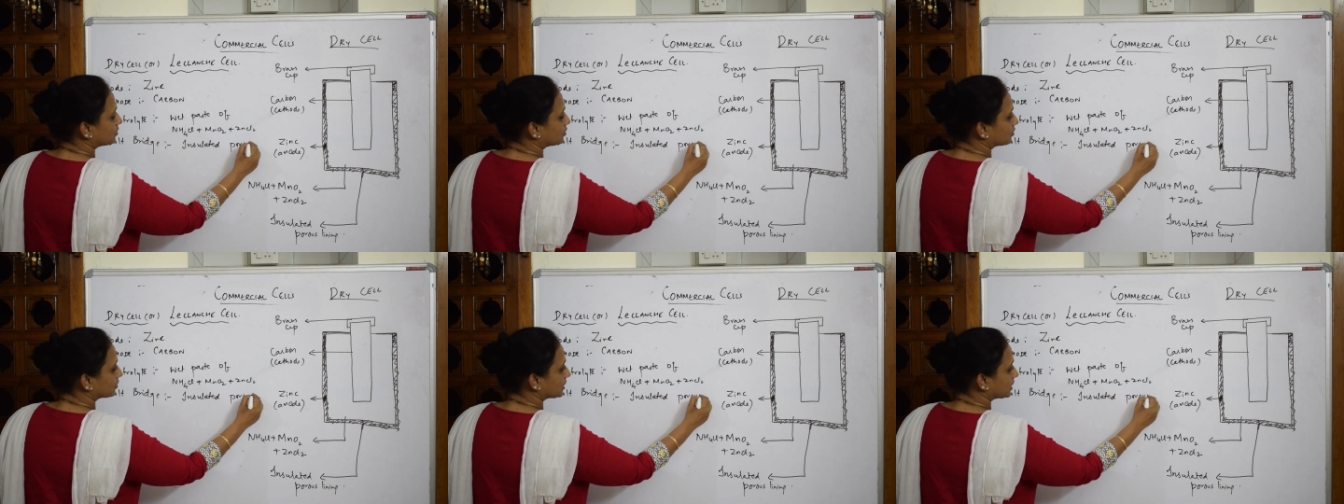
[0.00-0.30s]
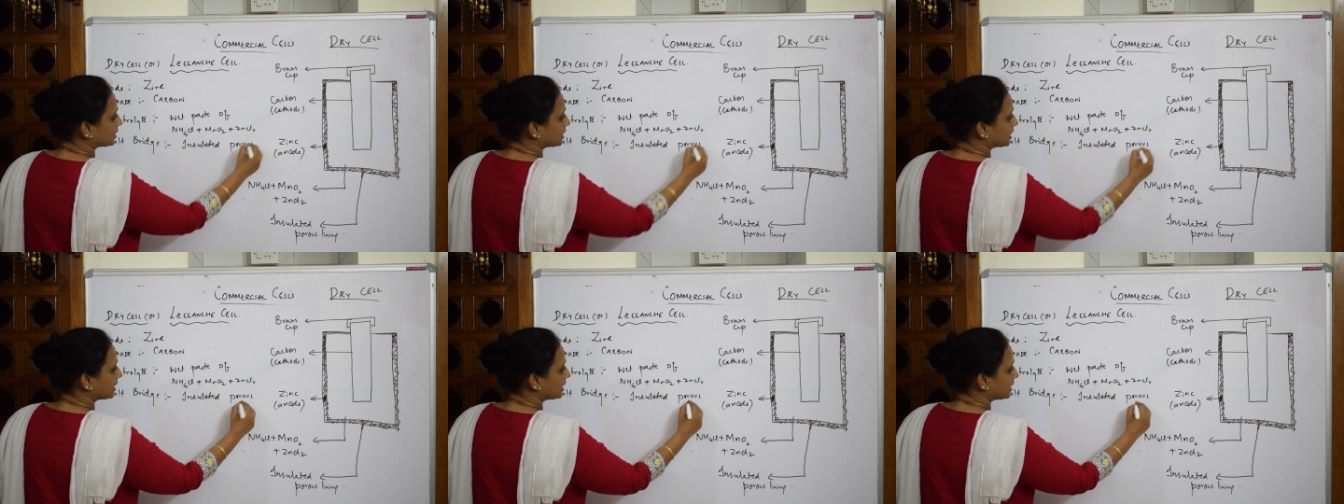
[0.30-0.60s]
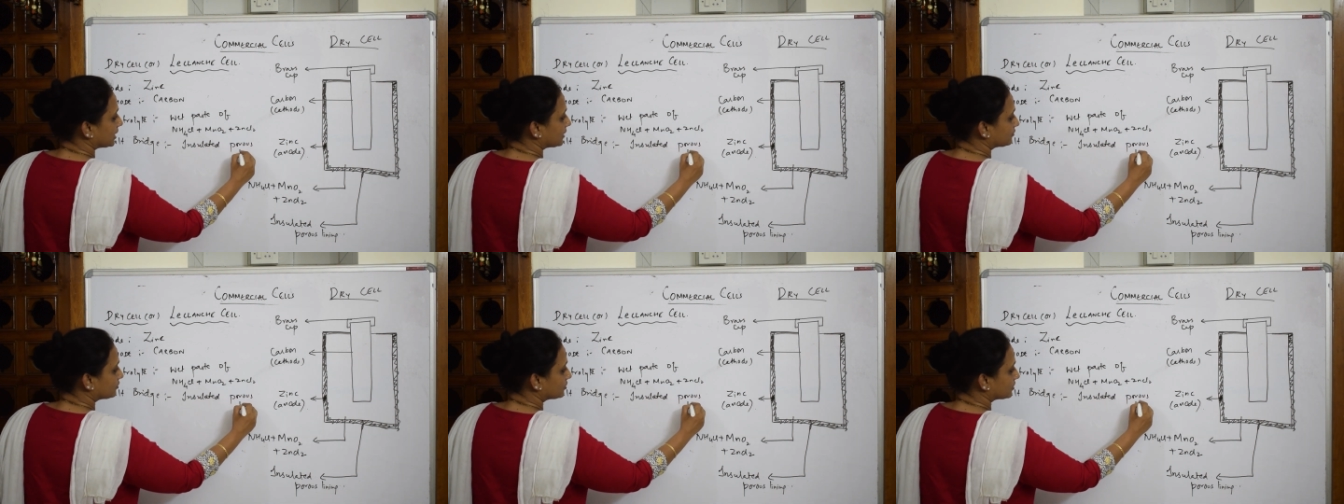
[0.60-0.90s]
Okay, I
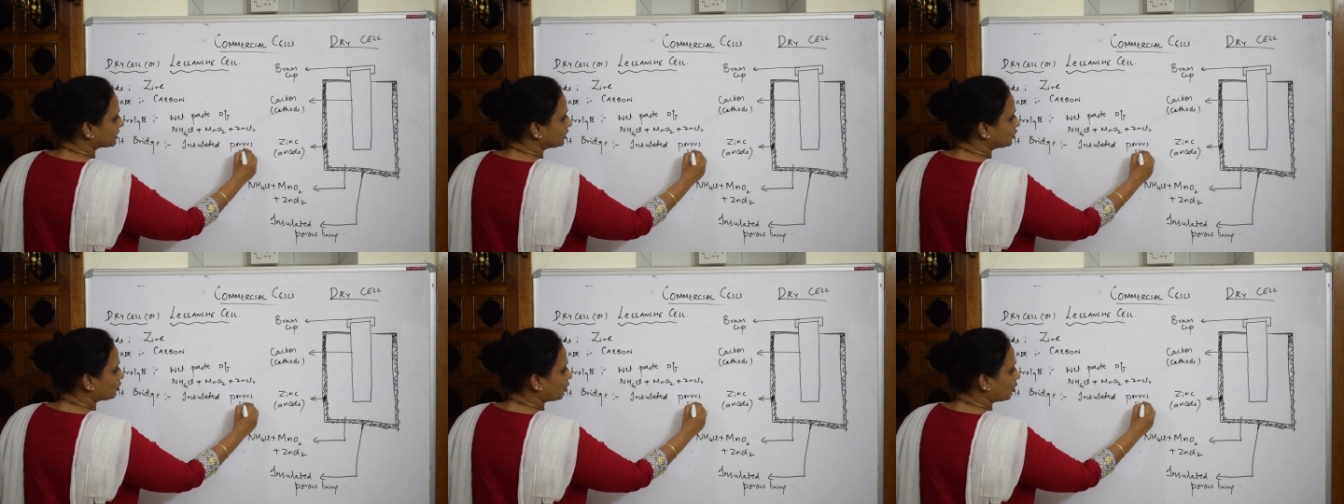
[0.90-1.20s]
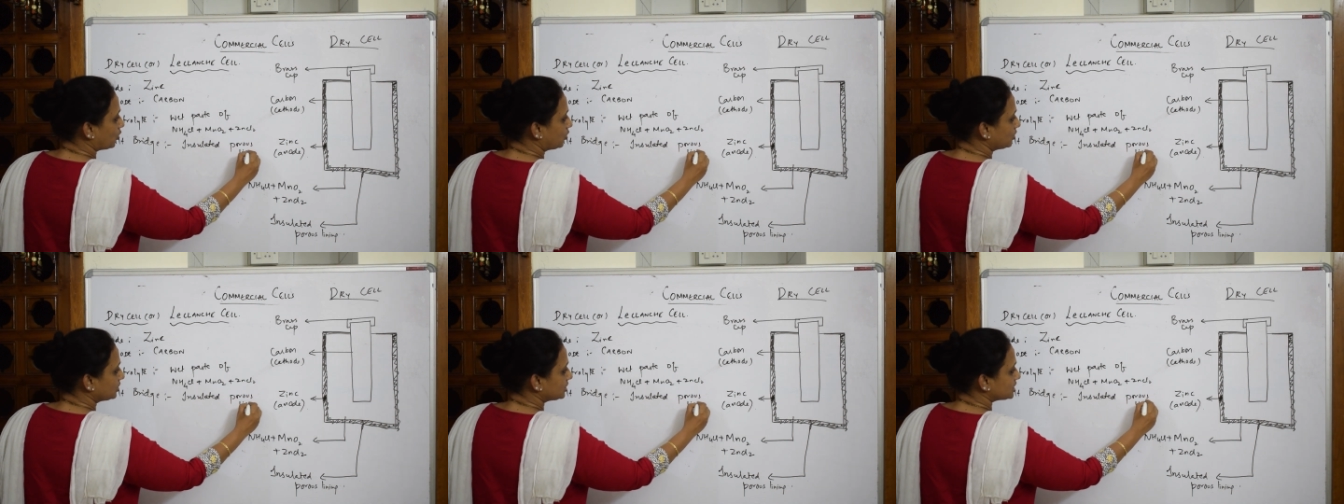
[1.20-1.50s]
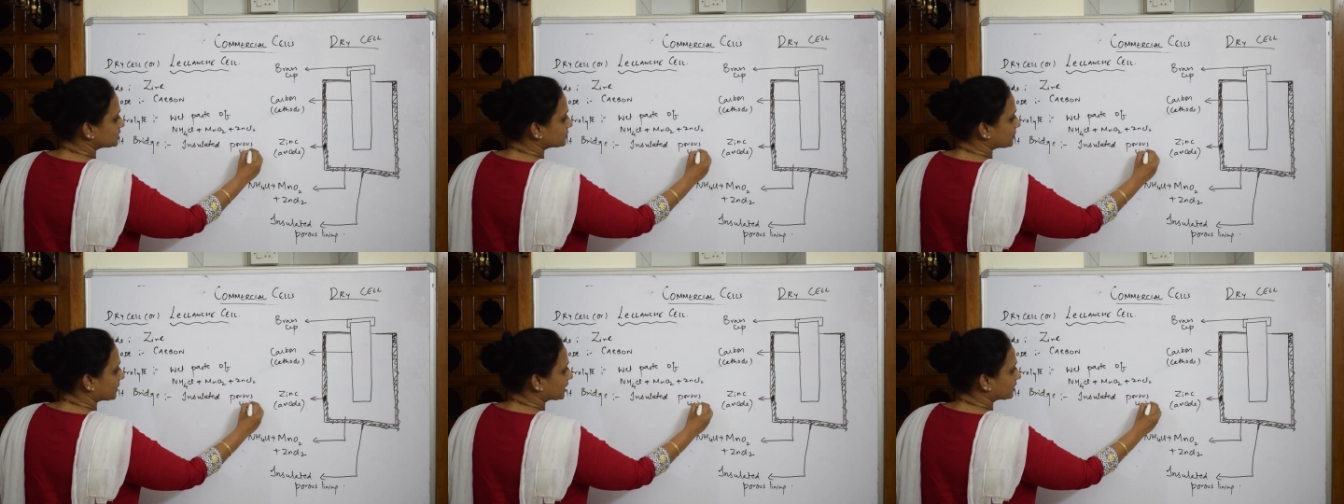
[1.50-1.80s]
have to write all
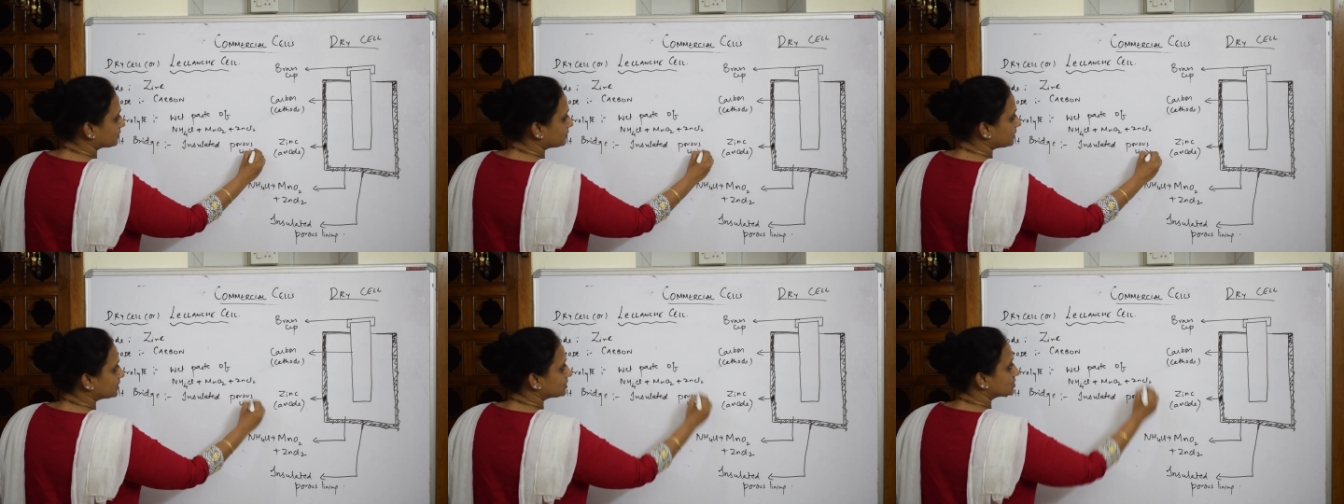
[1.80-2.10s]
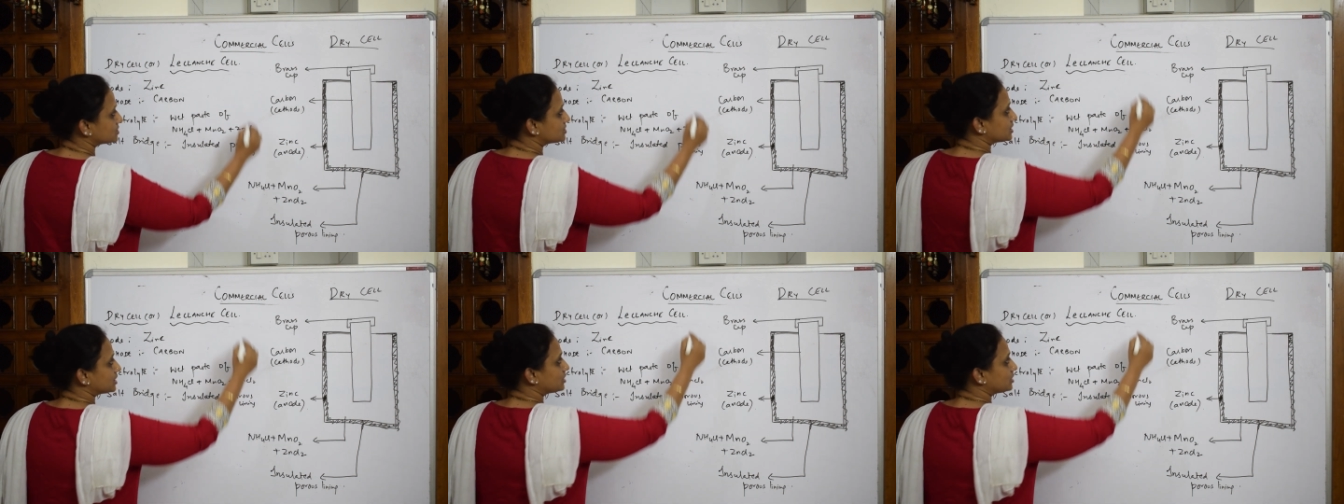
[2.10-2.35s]
these parameters,